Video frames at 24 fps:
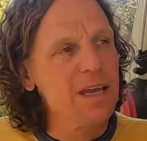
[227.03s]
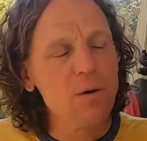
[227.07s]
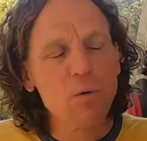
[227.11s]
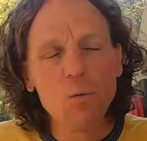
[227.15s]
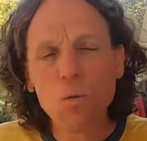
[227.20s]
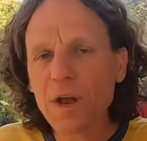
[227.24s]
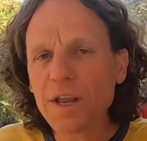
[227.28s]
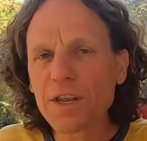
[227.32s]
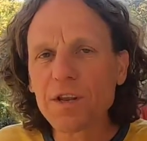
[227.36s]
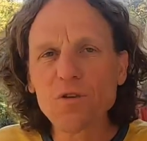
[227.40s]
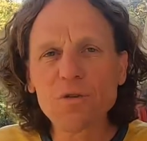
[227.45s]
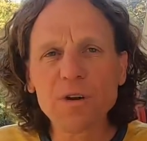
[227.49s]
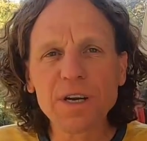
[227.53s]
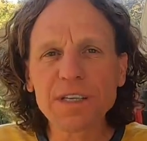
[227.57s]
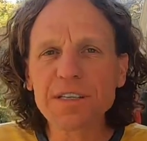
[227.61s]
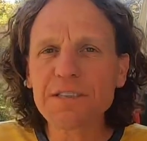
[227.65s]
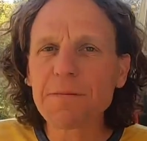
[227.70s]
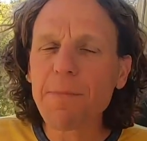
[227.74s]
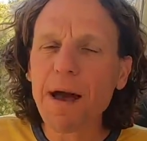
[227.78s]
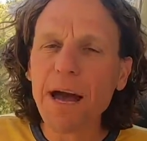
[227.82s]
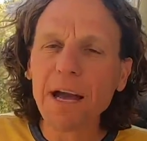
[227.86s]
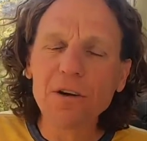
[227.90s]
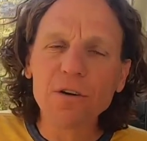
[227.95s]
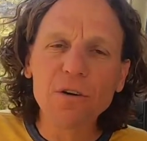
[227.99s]
When you get
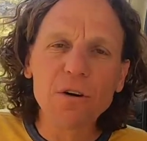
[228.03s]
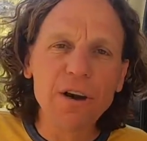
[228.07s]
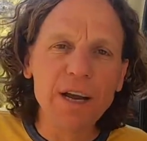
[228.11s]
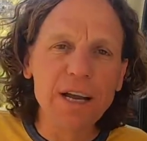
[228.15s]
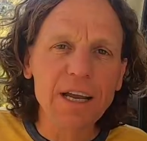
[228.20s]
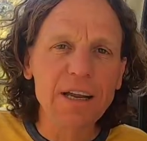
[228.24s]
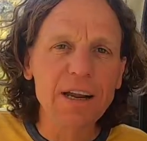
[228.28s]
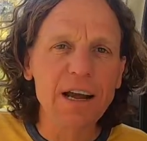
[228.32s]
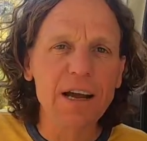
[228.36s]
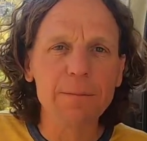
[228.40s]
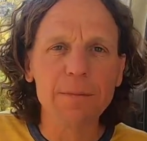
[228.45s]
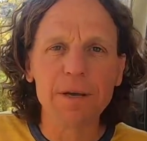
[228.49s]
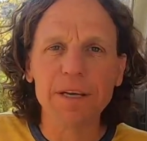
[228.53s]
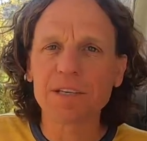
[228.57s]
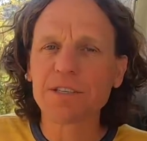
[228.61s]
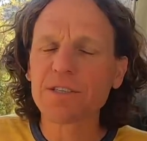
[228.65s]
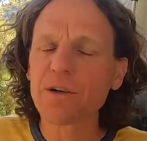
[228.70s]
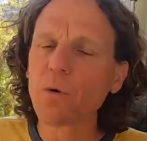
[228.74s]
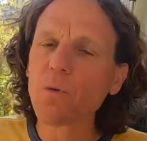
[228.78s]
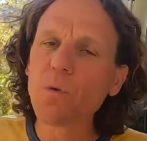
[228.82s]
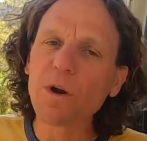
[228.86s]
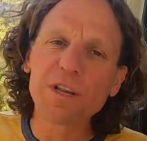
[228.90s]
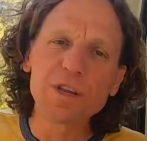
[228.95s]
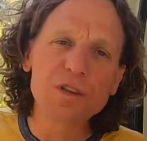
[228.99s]
to macroeconomics,
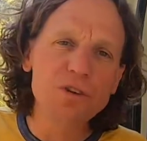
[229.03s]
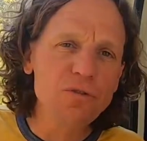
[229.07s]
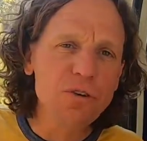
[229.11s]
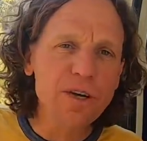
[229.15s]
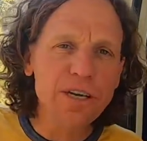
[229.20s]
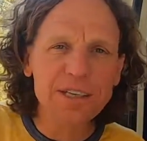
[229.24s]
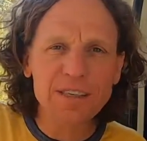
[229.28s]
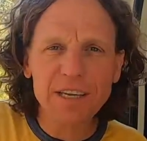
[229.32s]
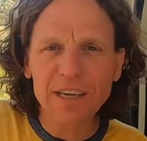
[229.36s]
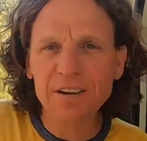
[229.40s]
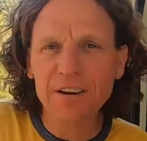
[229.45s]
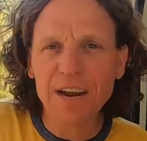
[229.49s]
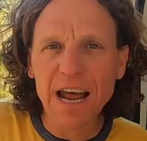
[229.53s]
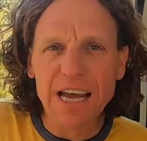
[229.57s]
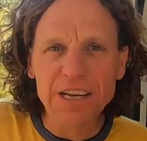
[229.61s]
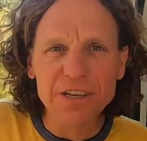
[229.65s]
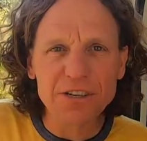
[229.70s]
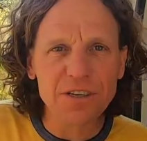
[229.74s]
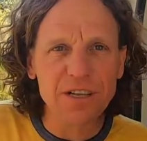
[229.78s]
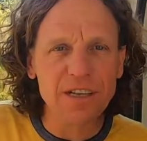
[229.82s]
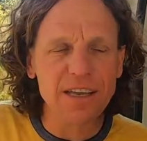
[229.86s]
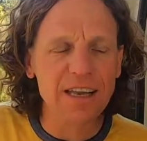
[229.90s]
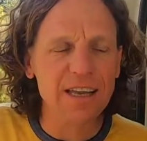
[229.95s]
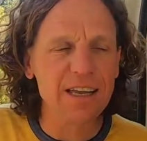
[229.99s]
when you get to
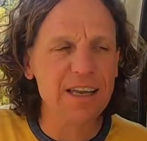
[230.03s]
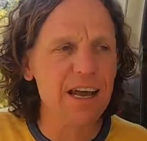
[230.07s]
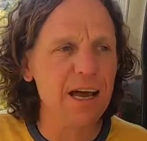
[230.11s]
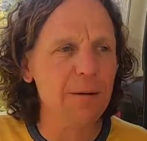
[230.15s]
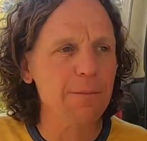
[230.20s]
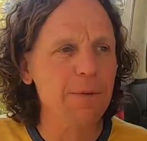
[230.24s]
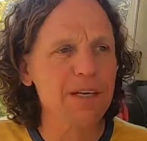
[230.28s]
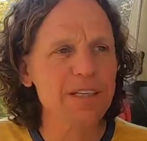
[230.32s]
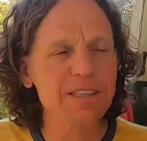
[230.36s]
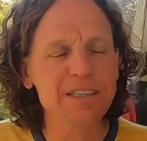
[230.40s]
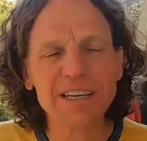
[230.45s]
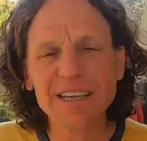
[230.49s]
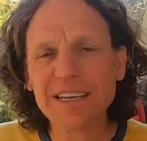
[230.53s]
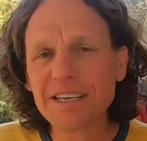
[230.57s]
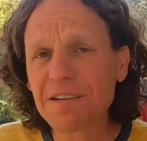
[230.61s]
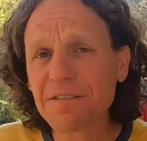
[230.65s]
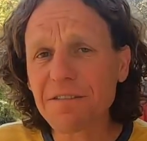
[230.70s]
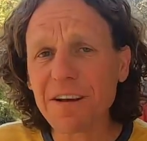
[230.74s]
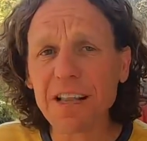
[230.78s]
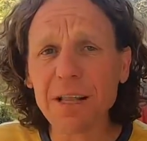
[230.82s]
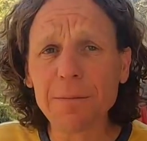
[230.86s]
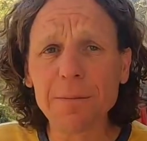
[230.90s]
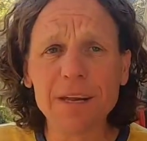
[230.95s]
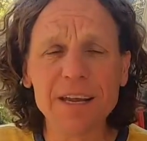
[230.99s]
international economics and in
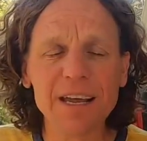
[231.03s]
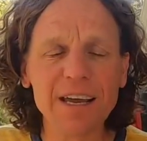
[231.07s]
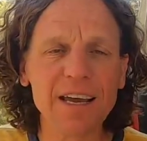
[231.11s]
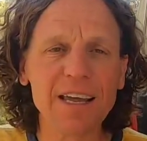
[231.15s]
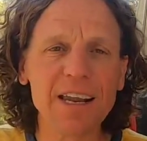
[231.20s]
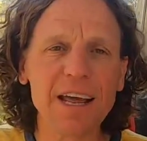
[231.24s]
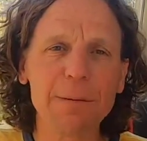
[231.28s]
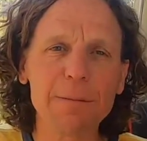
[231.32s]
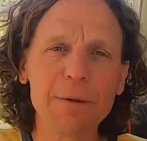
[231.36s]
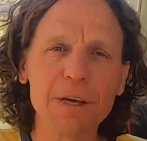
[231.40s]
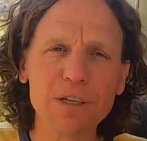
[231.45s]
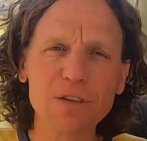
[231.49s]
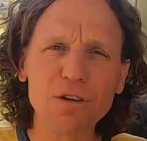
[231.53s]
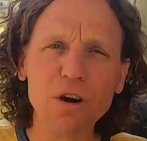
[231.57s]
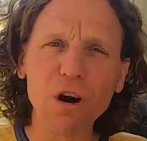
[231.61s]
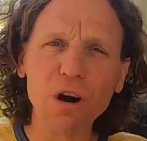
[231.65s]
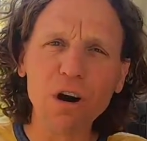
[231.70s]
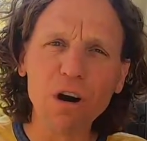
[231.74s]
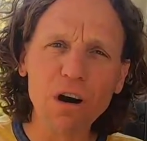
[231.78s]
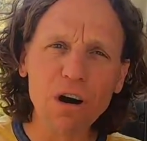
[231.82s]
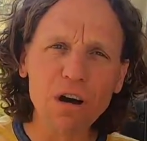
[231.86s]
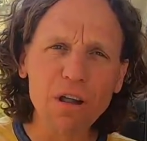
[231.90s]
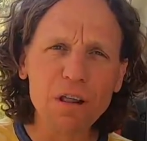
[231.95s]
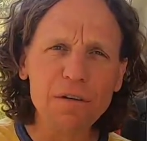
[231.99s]
development economics,
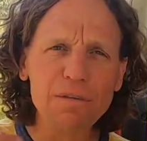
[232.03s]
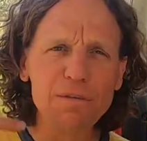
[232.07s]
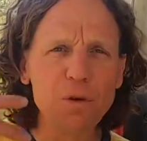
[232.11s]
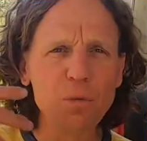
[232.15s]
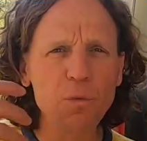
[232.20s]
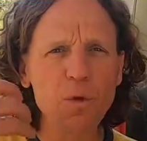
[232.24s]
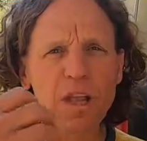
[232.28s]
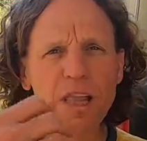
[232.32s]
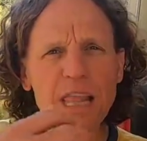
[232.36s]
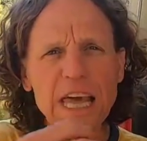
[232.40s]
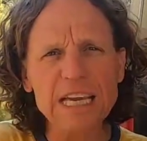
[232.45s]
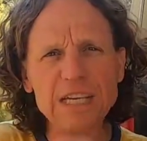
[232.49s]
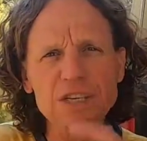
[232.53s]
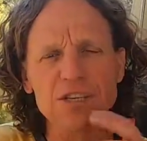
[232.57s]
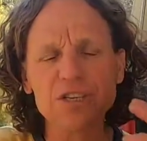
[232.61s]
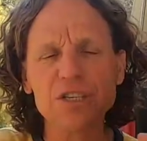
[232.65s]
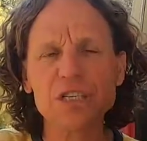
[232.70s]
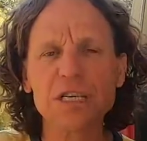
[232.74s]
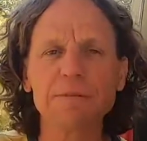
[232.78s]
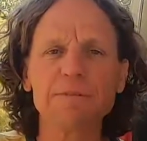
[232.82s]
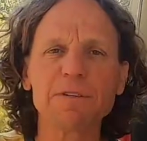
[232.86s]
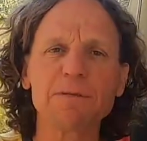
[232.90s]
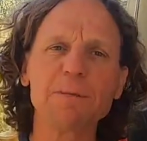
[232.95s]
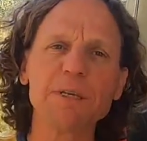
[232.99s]
all of the
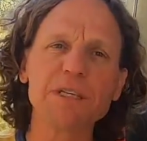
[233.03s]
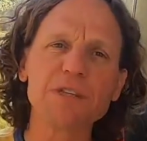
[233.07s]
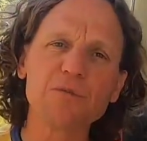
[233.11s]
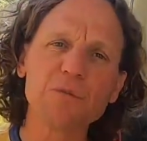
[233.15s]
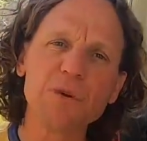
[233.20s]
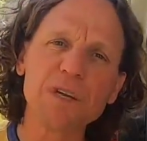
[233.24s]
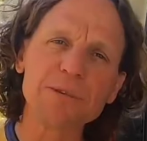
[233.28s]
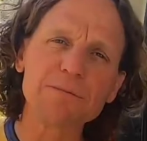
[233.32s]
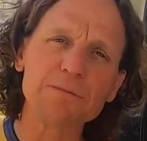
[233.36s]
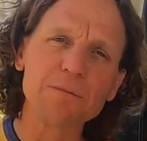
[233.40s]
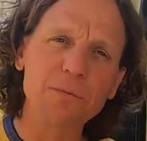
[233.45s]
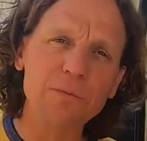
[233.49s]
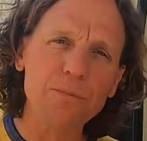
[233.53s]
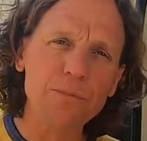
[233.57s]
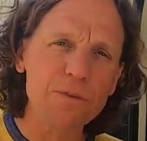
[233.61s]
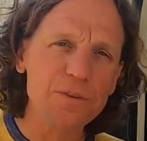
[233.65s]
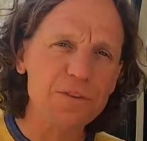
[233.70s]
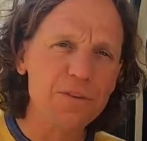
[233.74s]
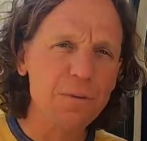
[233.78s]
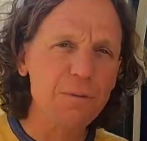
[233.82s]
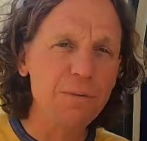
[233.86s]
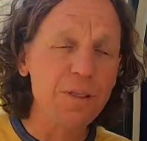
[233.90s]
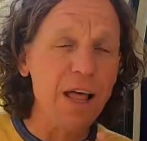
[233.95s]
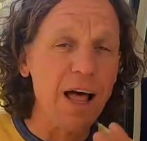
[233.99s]
relationships between
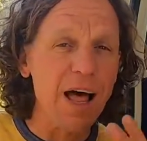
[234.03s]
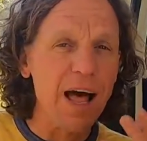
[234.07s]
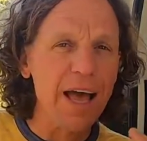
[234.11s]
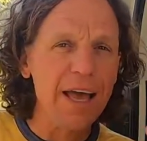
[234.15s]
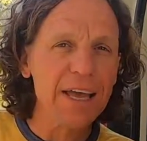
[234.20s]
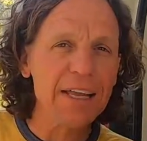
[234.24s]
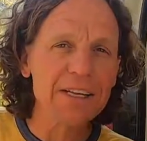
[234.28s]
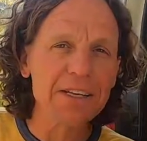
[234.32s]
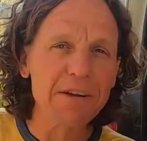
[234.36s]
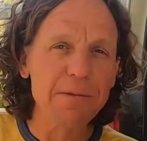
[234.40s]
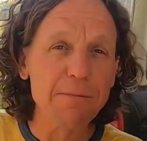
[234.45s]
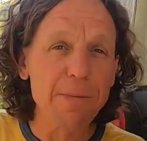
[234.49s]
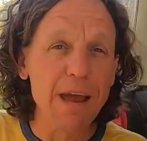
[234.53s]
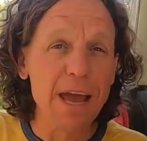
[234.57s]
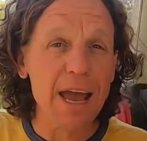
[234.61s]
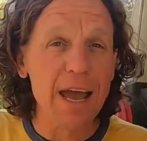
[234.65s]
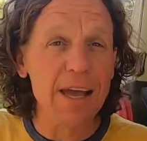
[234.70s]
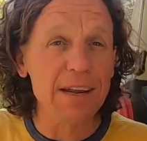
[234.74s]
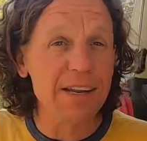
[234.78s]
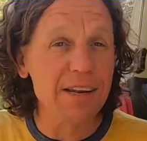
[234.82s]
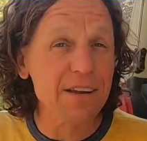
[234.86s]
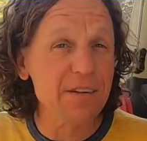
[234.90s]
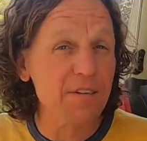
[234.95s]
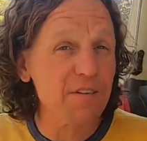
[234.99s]
supply and
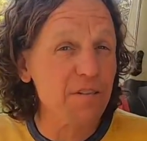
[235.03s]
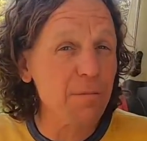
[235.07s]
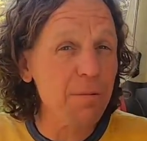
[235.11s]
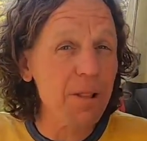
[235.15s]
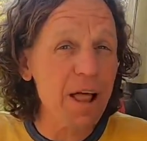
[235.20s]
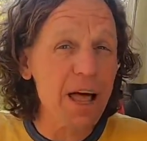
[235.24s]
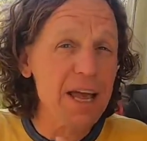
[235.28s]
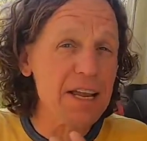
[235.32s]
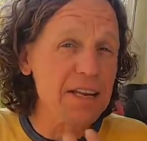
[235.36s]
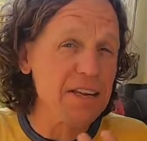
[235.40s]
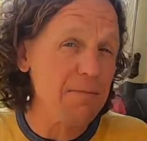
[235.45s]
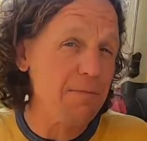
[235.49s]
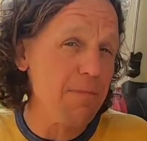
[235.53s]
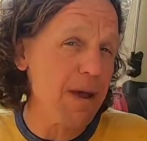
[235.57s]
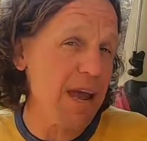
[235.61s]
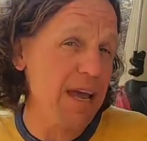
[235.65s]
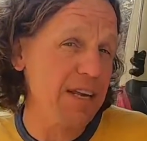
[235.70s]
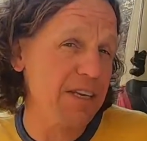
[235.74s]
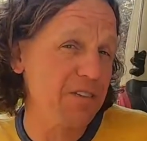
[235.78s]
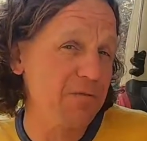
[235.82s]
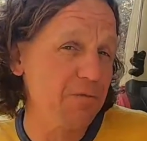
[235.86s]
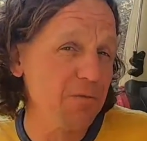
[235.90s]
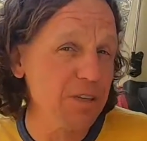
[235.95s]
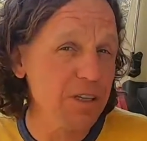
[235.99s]
demand, and supply and
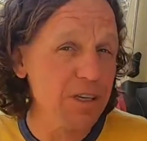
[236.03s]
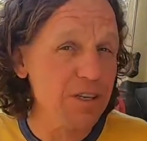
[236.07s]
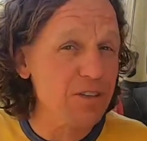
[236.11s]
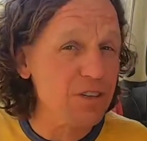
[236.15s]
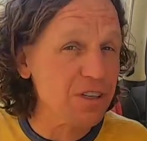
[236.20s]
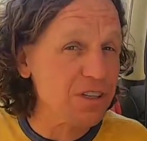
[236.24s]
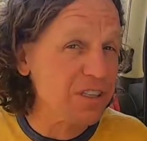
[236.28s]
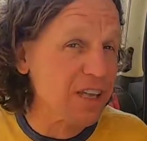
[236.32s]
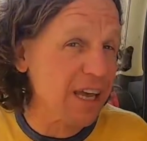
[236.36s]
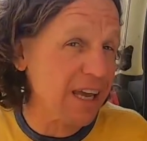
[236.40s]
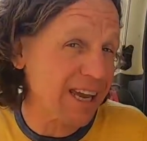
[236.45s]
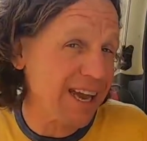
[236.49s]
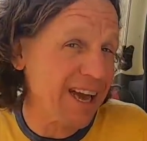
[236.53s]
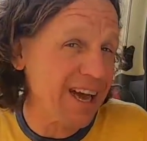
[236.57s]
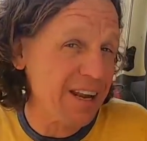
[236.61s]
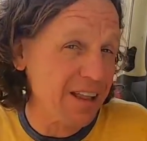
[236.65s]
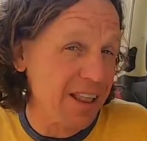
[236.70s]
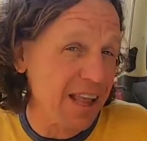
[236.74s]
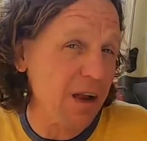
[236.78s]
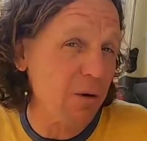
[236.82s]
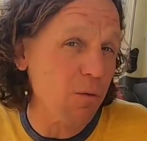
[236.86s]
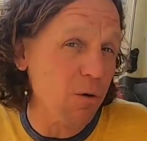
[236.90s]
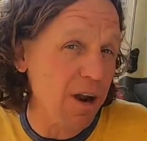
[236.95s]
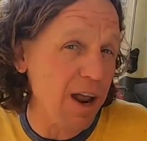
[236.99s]
demand is really just like kind
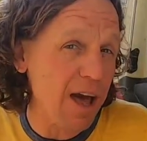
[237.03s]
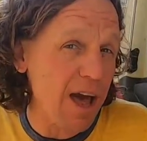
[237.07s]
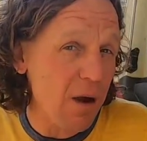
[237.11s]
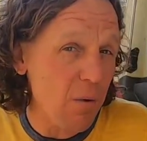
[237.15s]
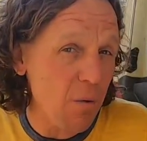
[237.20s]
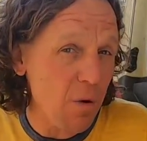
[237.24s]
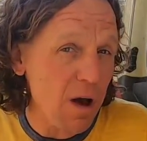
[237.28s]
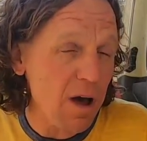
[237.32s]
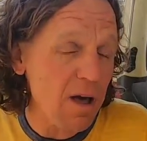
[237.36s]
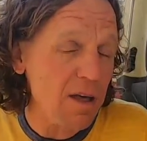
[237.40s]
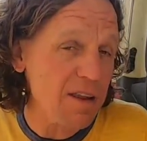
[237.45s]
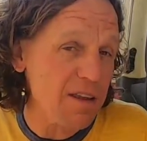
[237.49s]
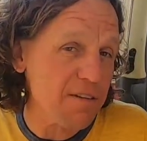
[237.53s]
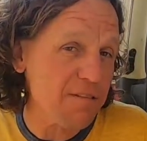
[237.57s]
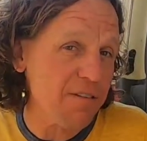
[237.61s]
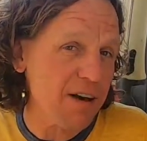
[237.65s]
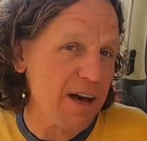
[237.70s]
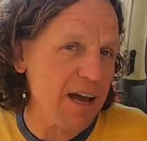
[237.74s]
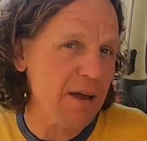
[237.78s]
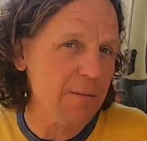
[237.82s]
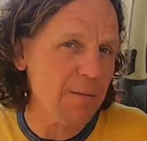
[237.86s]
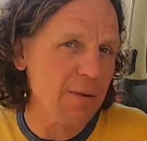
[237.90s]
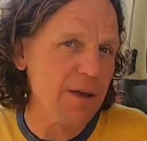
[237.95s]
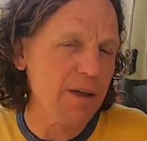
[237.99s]
of like what I want if
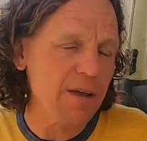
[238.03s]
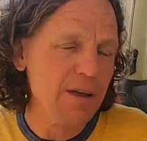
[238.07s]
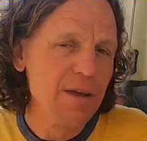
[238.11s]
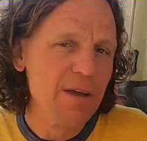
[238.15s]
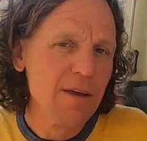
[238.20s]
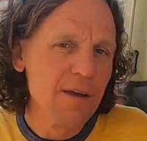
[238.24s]
I'm a,